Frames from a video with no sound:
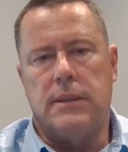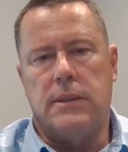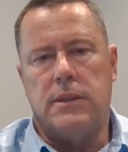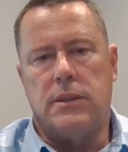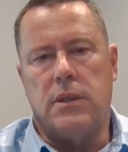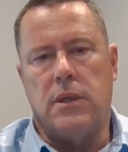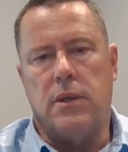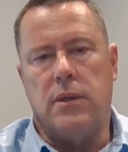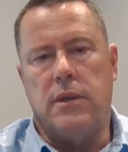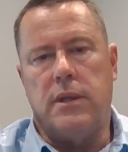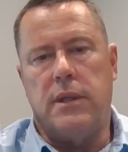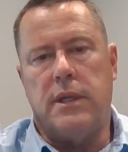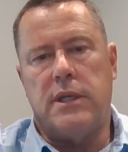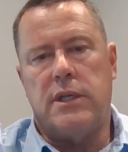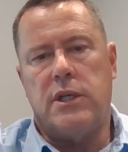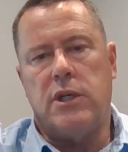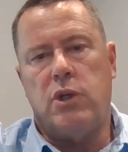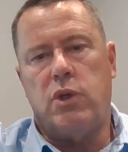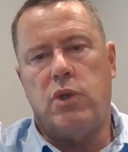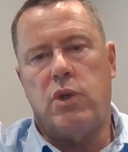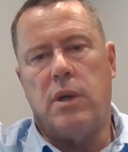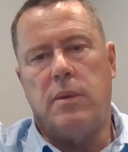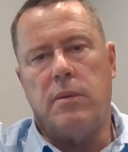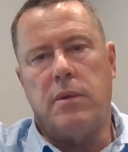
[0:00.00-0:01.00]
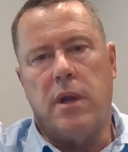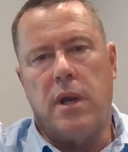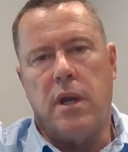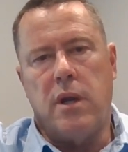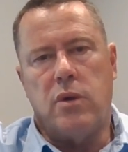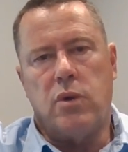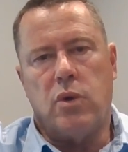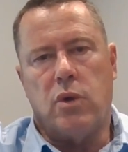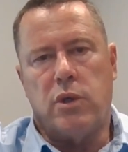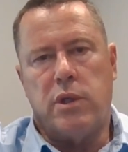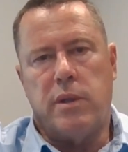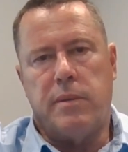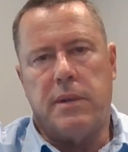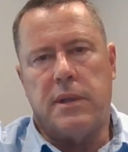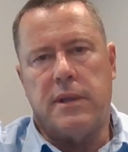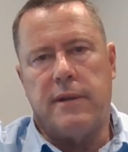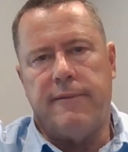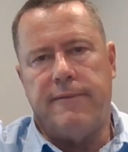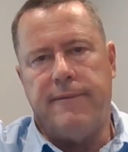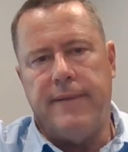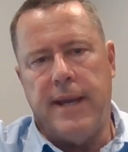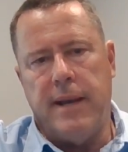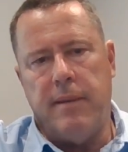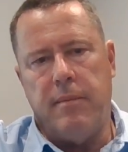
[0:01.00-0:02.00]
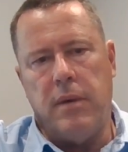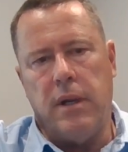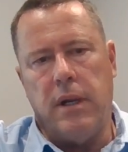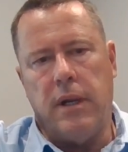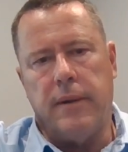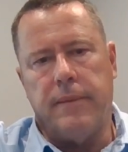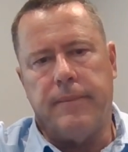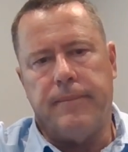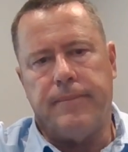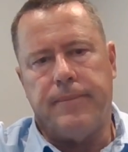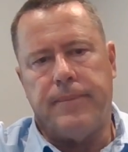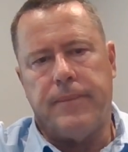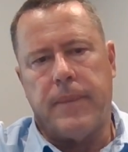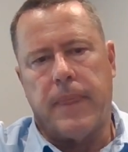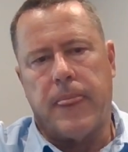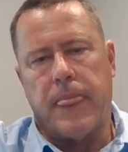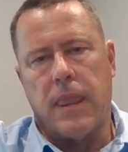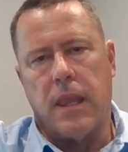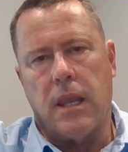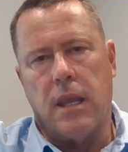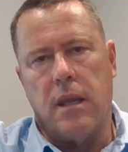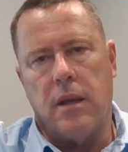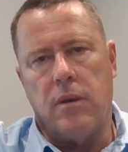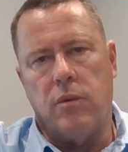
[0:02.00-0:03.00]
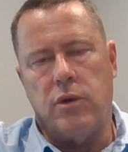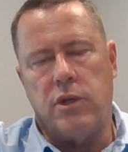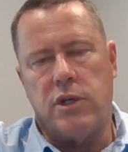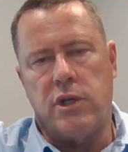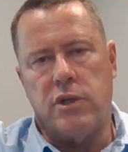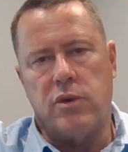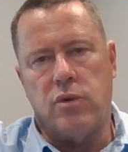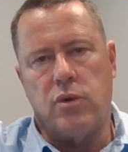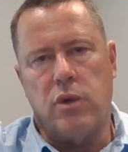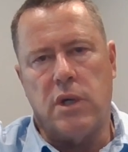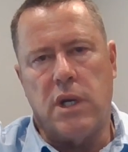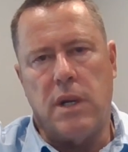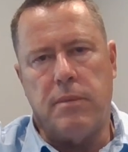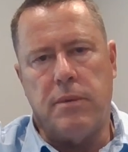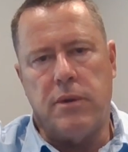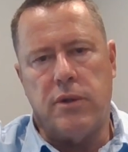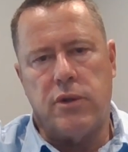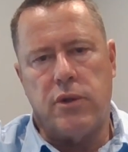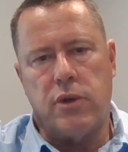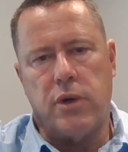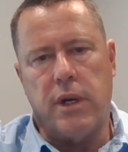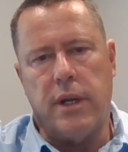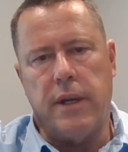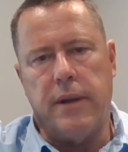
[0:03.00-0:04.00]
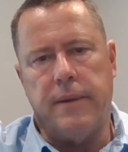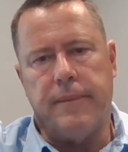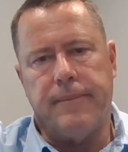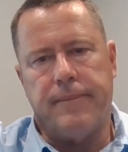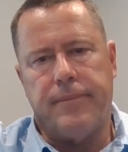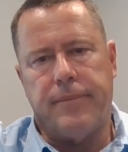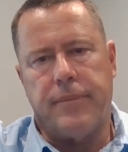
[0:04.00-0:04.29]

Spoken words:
So in this issue, I'm going to talk to you about the family, which is rule number three.